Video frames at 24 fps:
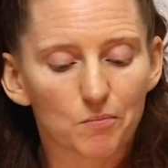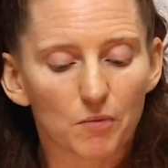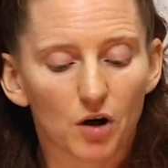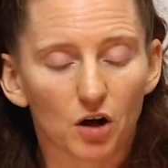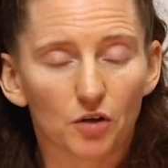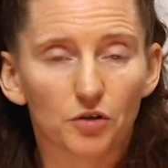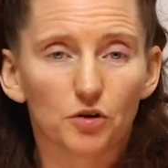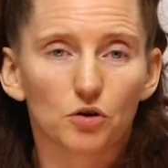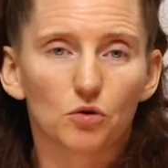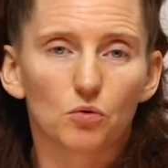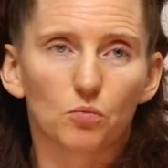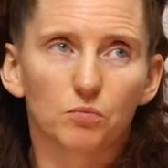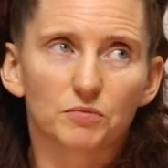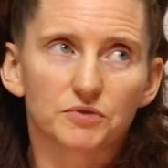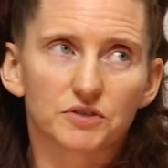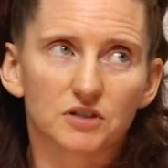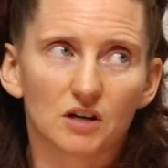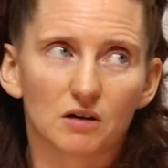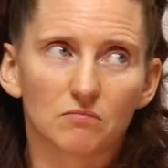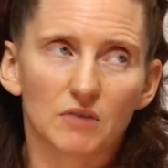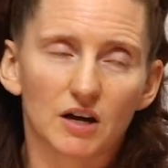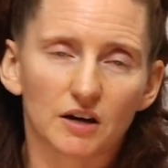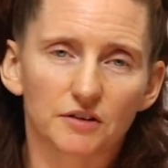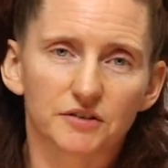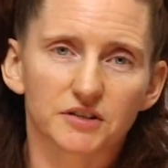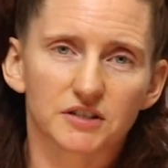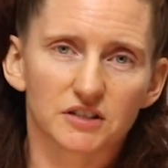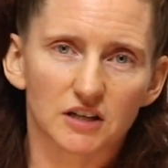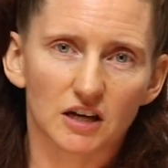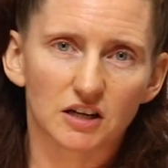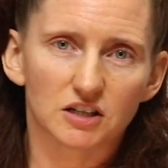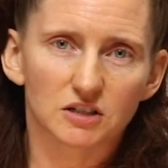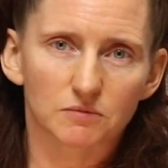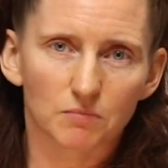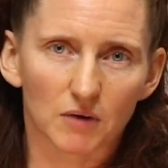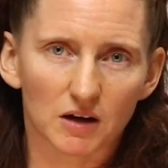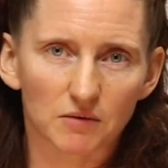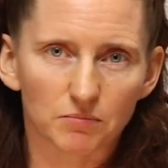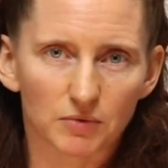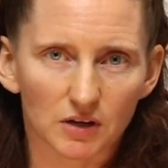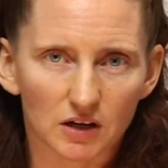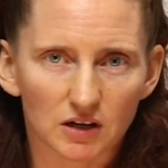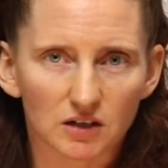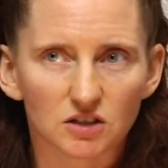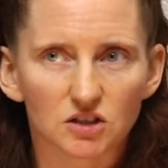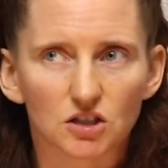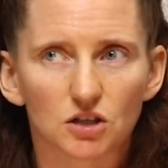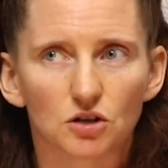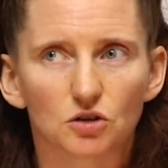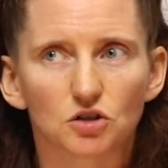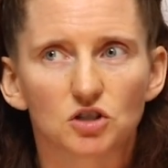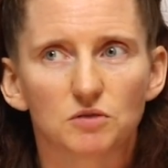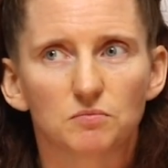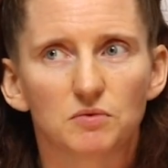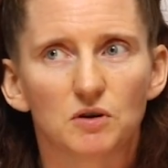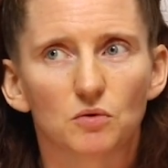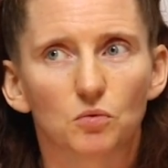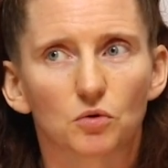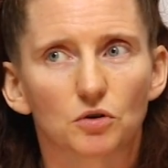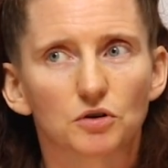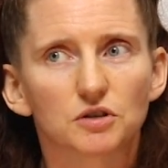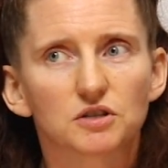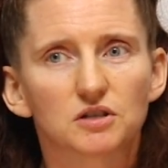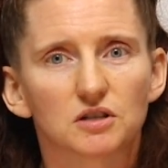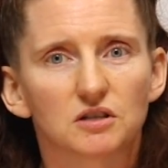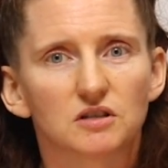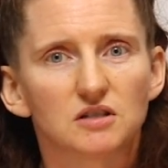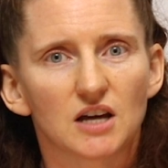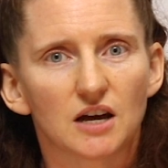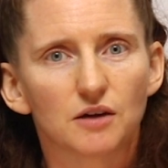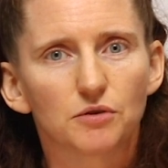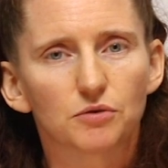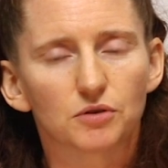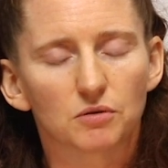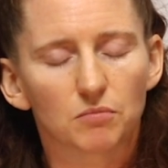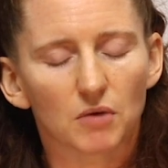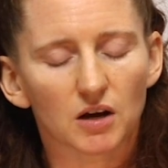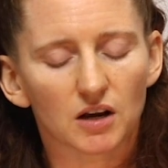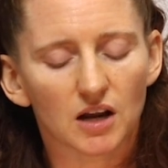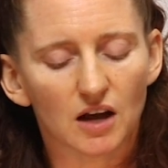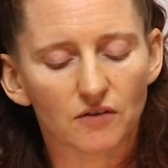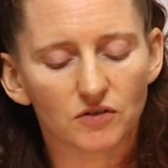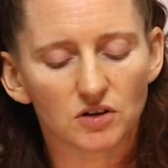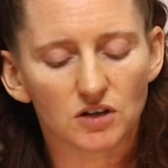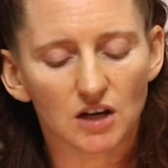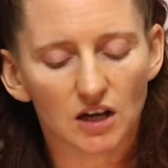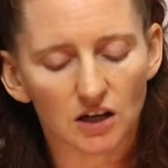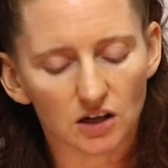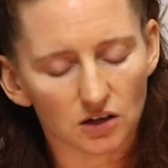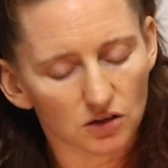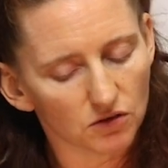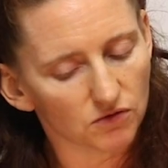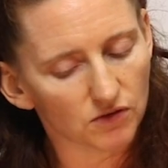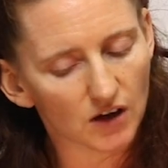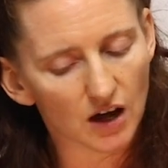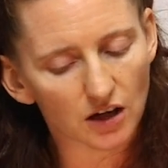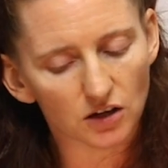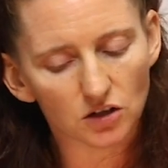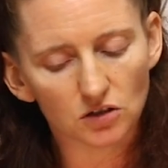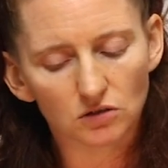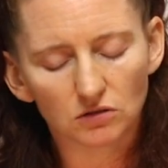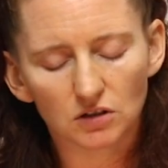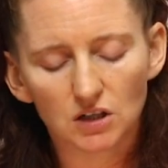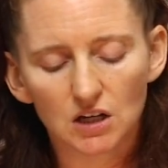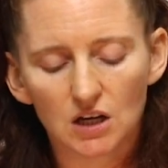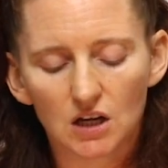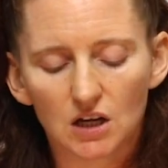although some health states might be considered to be worse than death and might have a negative value.